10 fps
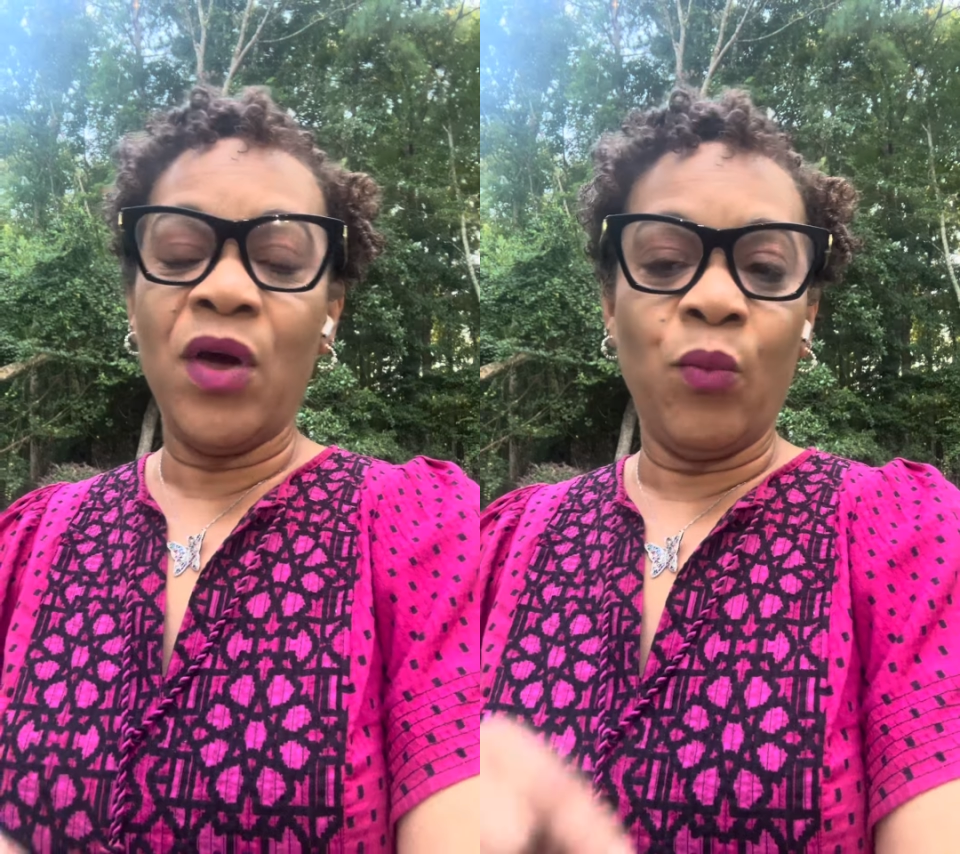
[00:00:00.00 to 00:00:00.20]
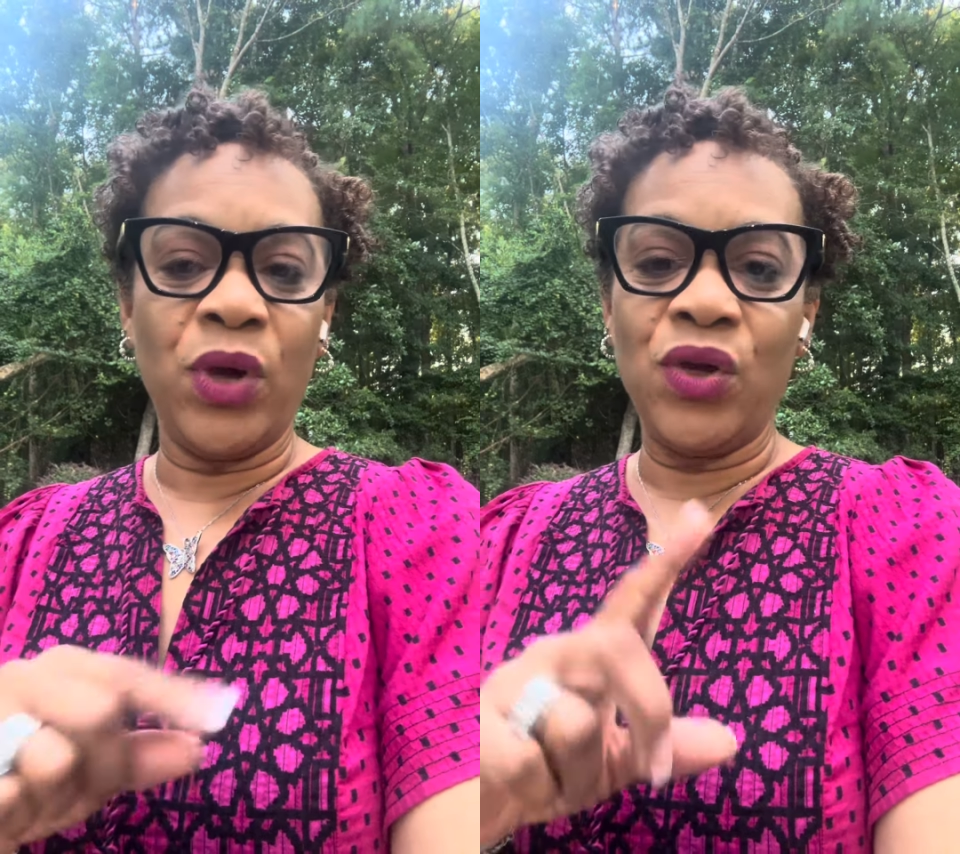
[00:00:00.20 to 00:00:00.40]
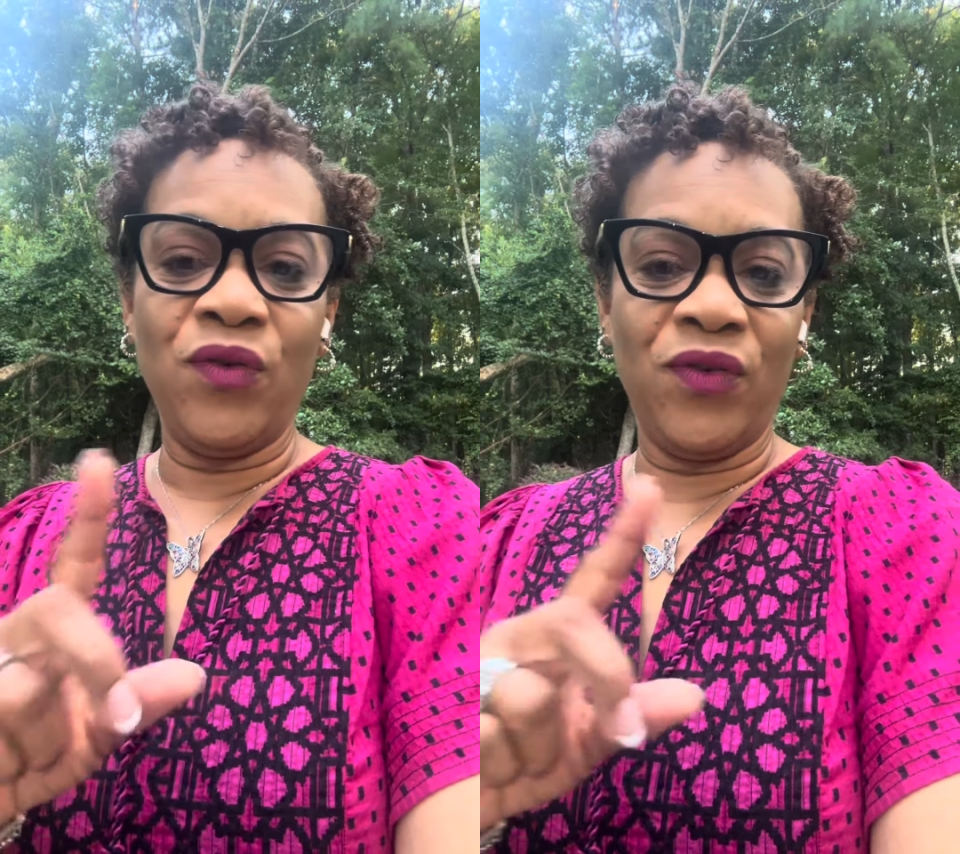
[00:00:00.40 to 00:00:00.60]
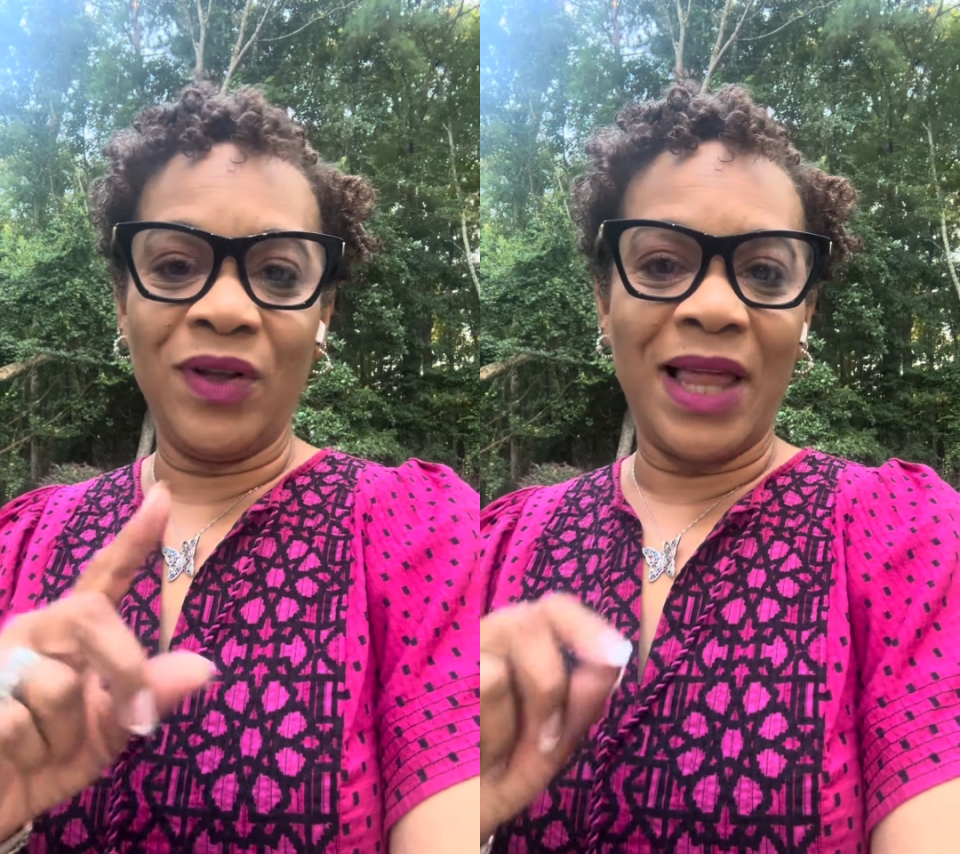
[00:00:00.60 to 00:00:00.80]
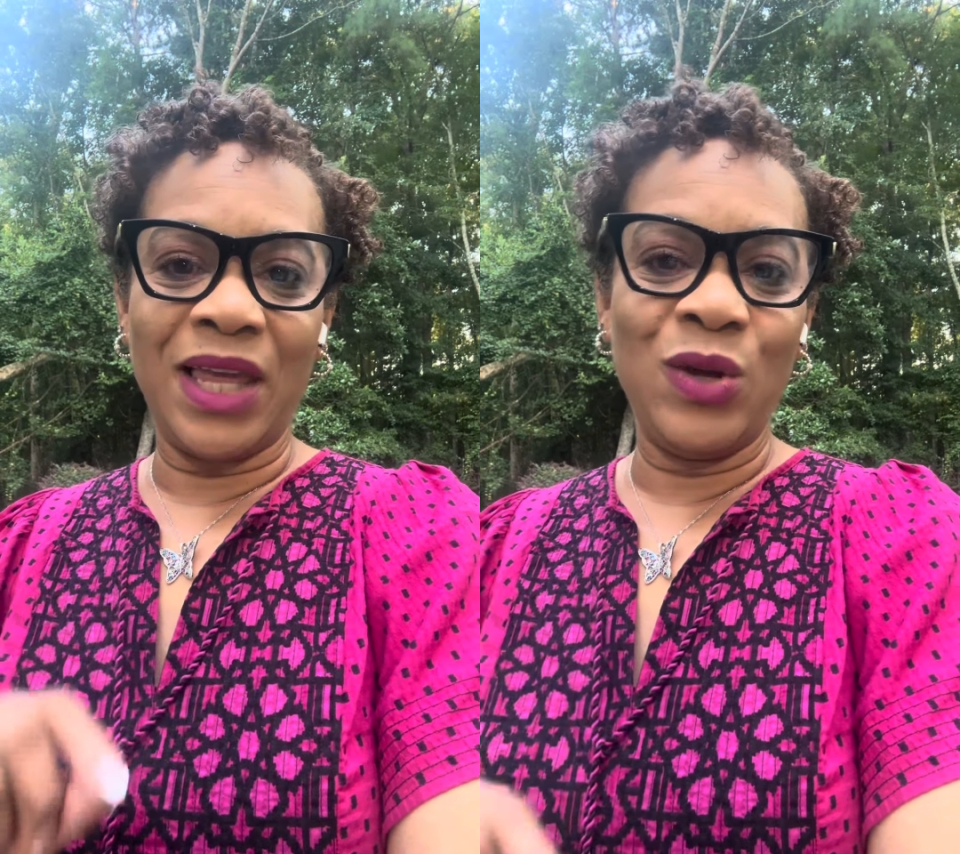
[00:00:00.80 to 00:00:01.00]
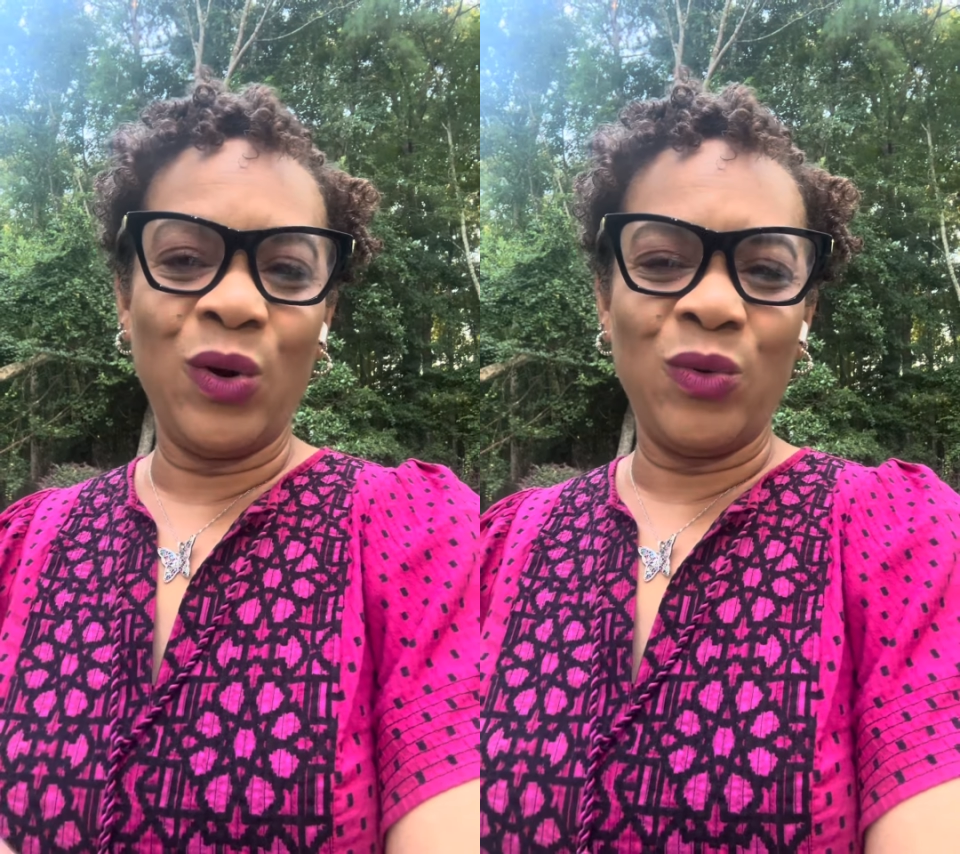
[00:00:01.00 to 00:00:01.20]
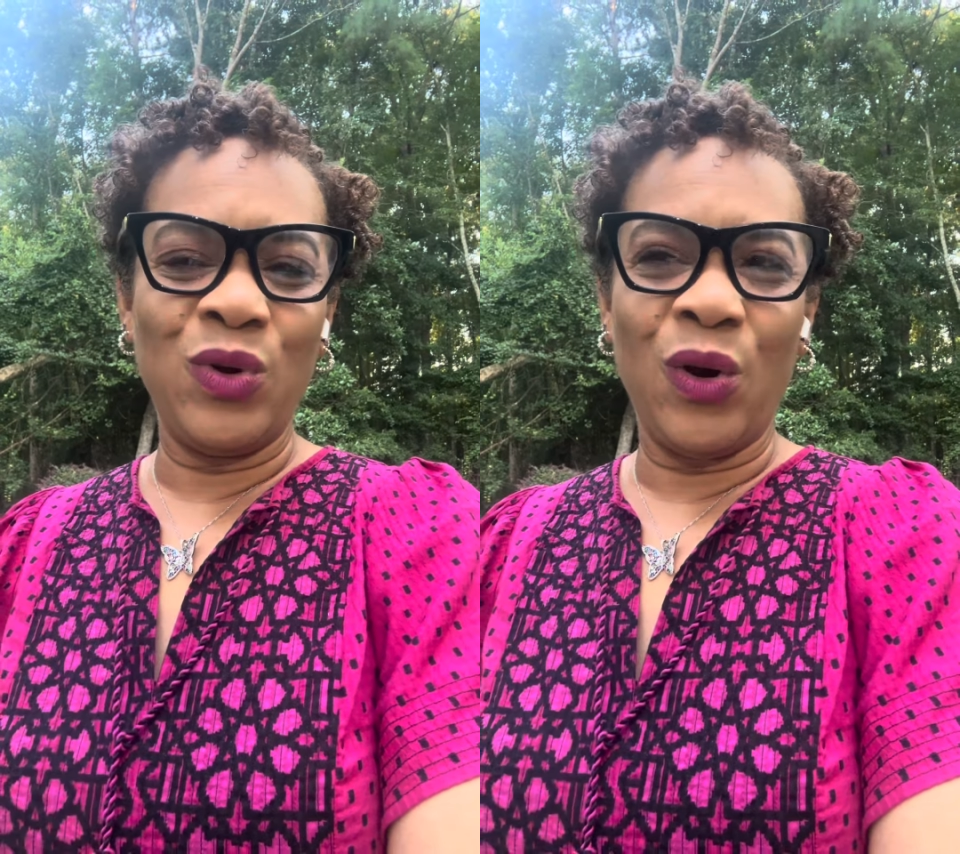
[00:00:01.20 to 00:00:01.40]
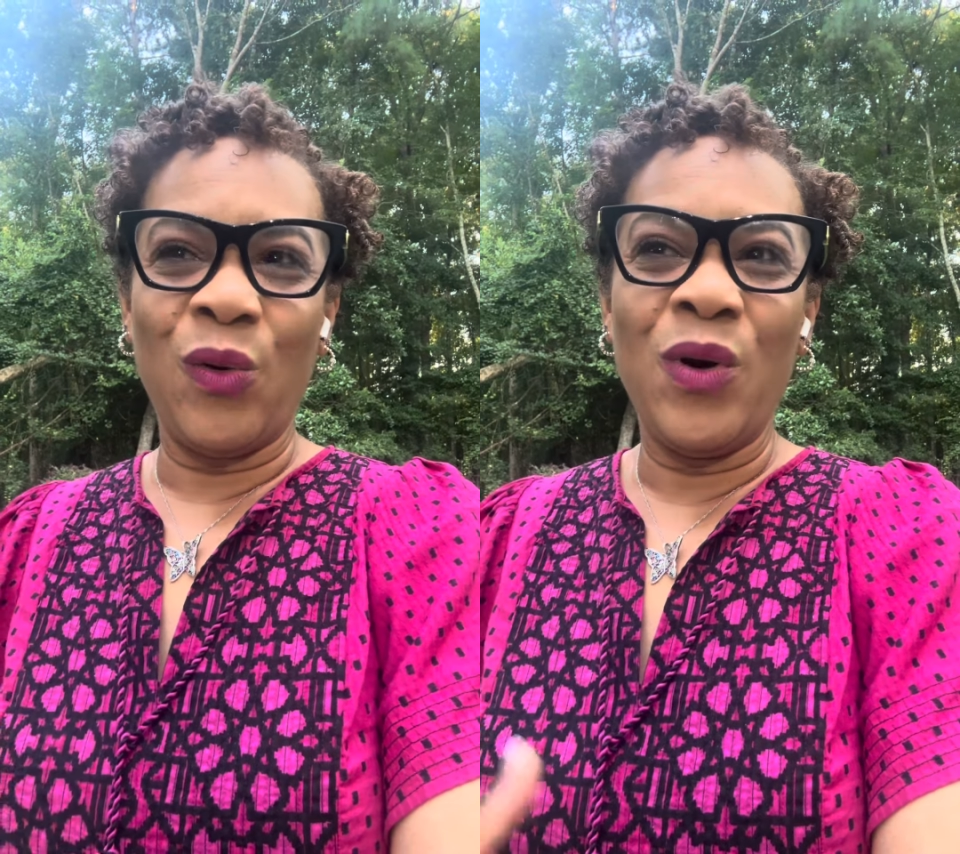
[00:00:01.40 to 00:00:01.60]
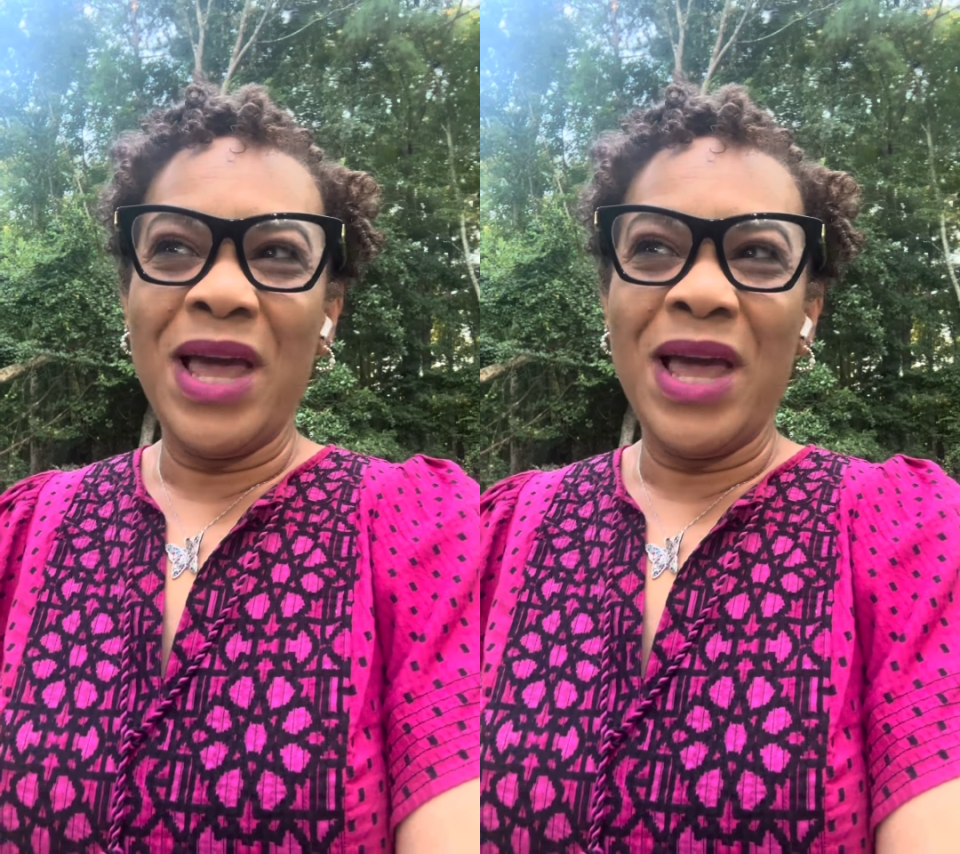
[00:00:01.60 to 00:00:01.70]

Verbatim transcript: when you feel like you don't know